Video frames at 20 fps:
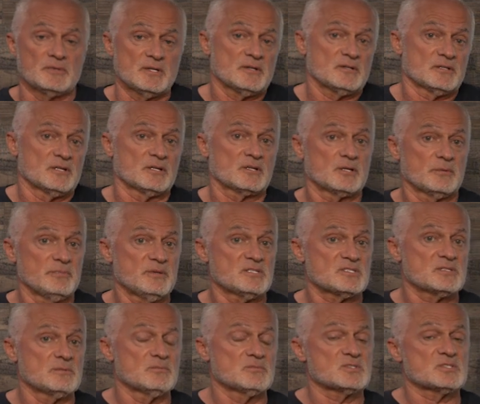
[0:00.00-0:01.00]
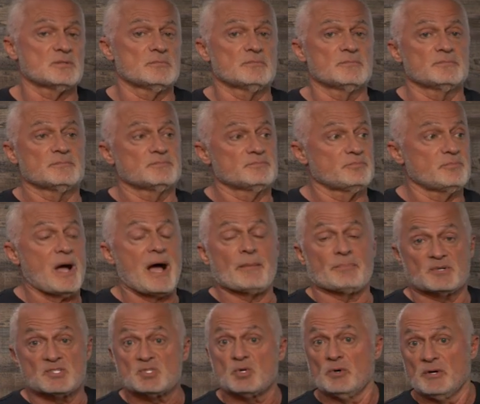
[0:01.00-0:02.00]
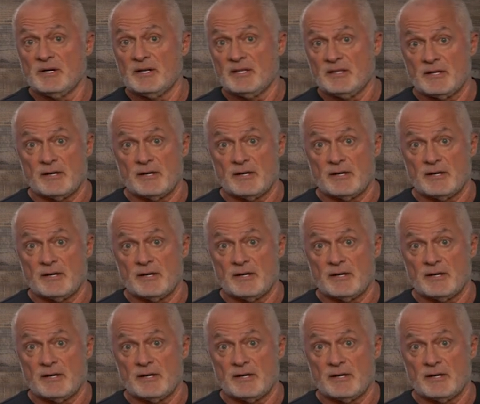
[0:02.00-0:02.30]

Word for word: there could be some opportunity